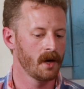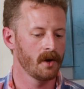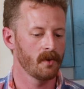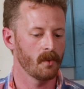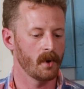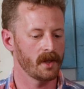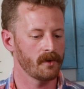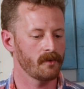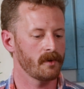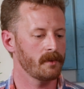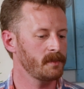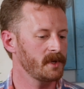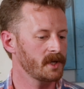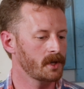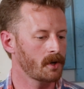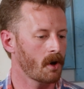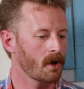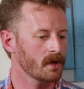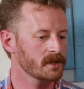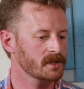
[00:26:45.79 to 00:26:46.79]
whether it be
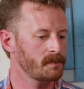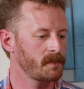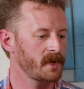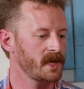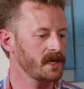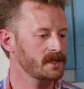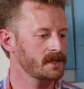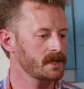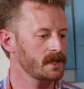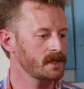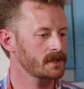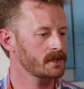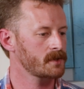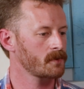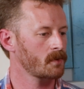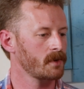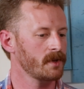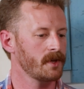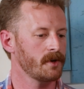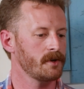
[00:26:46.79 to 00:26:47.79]
cost basis
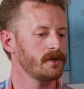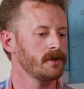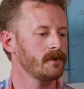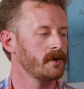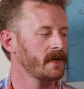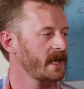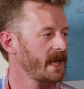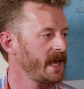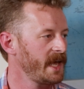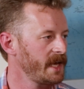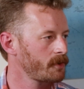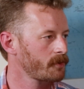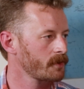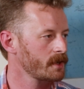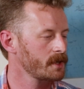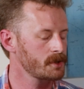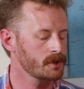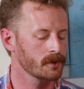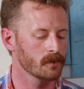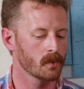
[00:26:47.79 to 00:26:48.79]
or they're doing
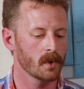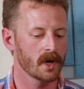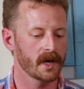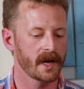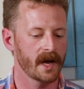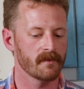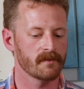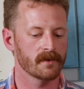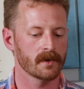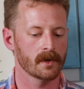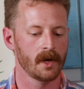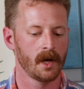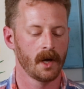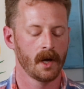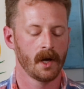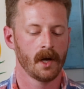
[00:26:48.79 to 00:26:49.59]
acreage or whatever.